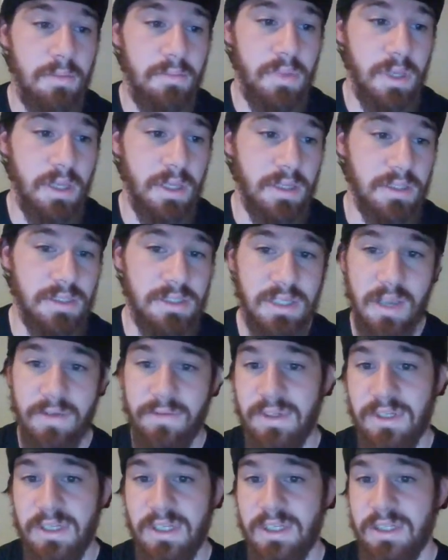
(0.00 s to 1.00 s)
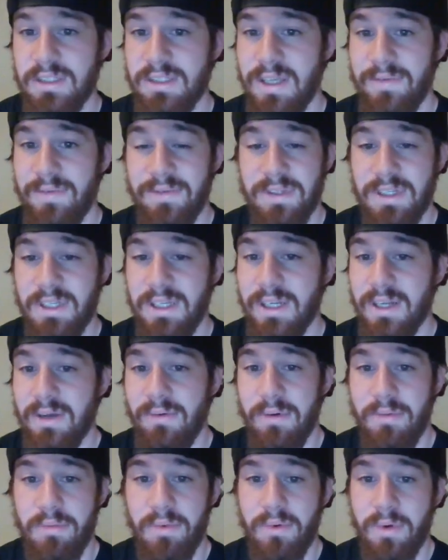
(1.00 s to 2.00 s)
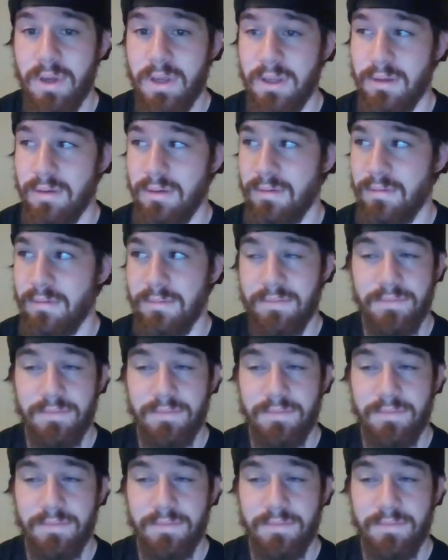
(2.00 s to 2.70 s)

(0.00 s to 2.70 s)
being 17-17 at one point,